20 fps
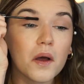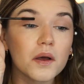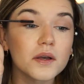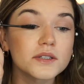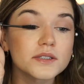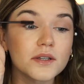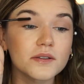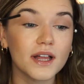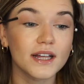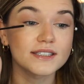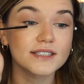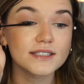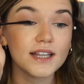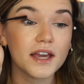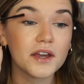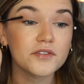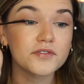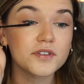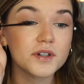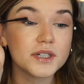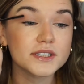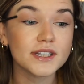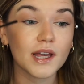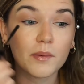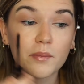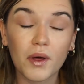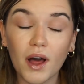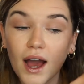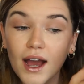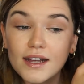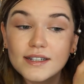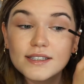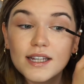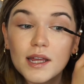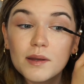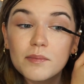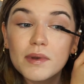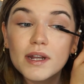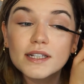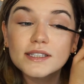So let's say, for example, I had
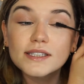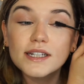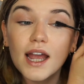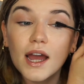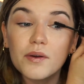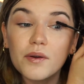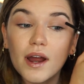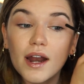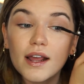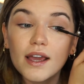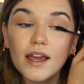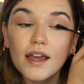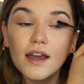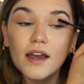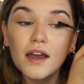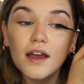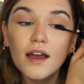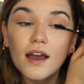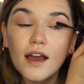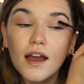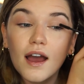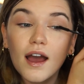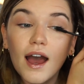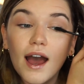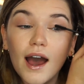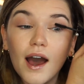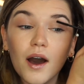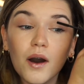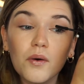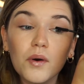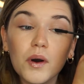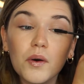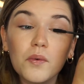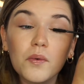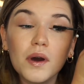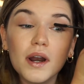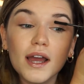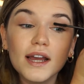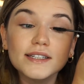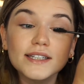10 minutes to get ready. How
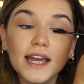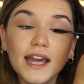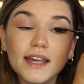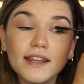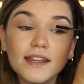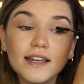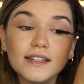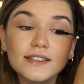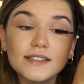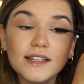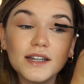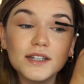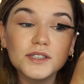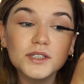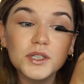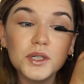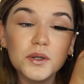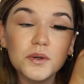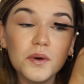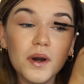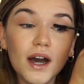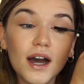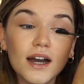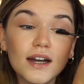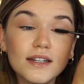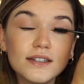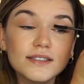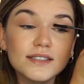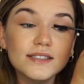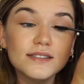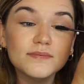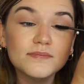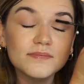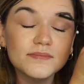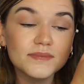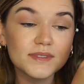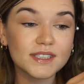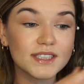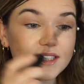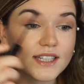would I take this into a
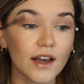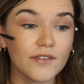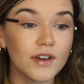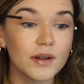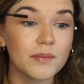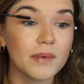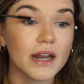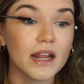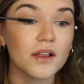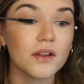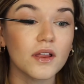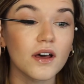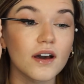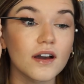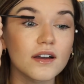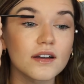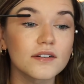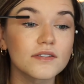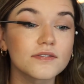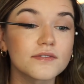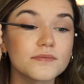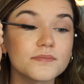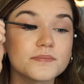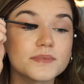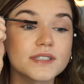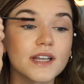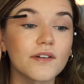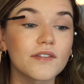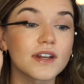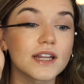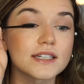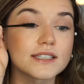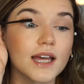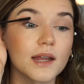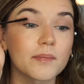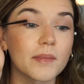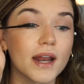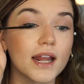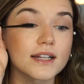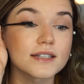7-minute look, 7 to
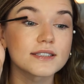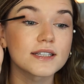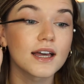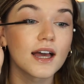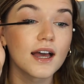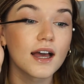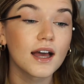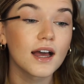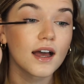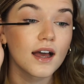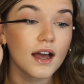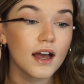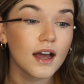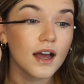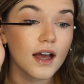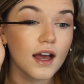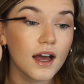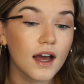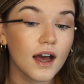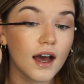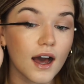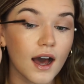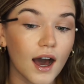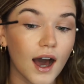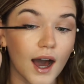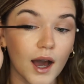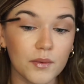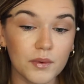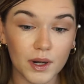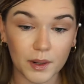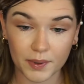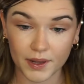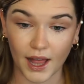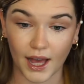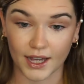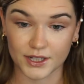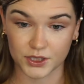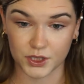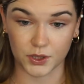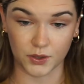10 minutes? I would
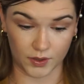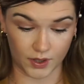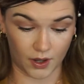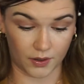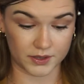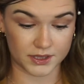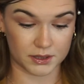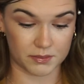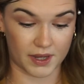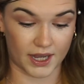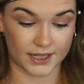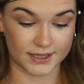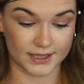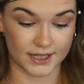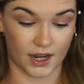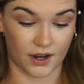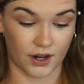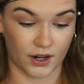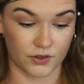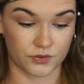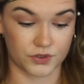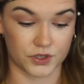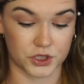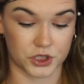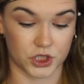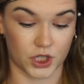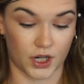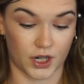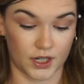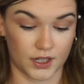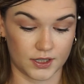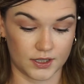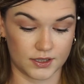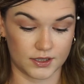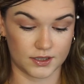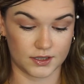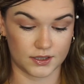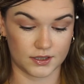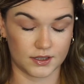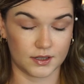apply 2 coats of mascara for sure,
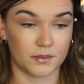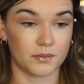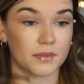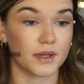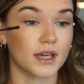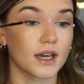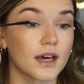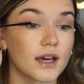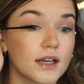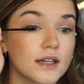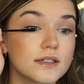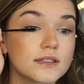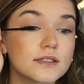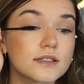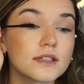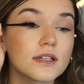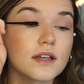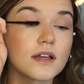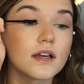because